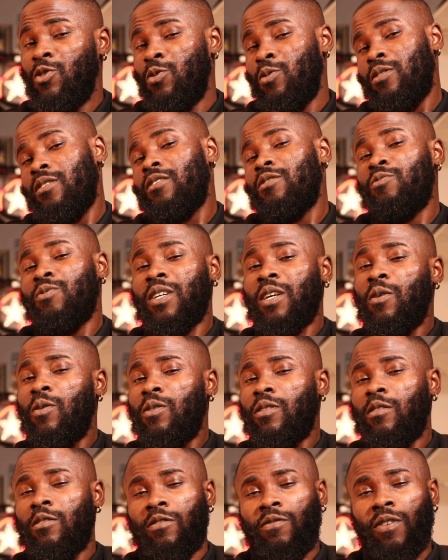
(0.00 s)
using to record
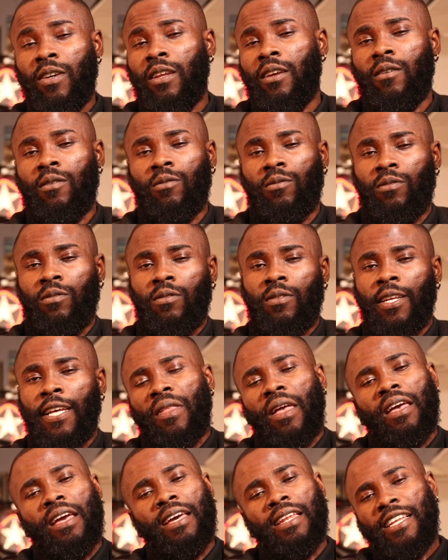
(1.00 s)
those videos.
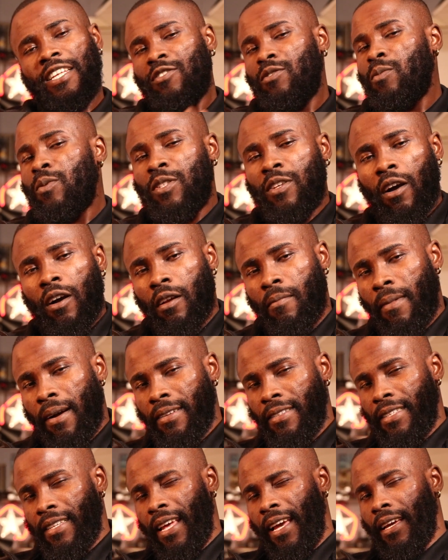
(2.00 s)
And that's what we're talking about
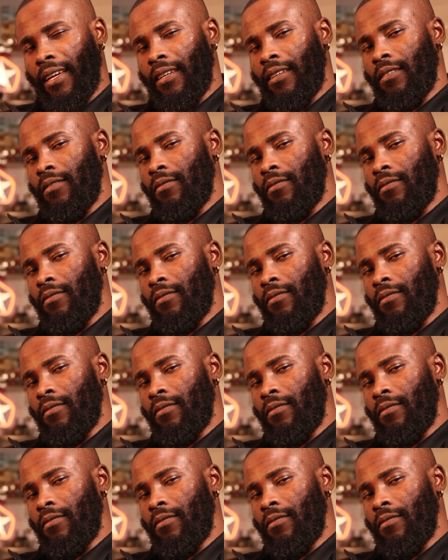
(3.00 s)
today.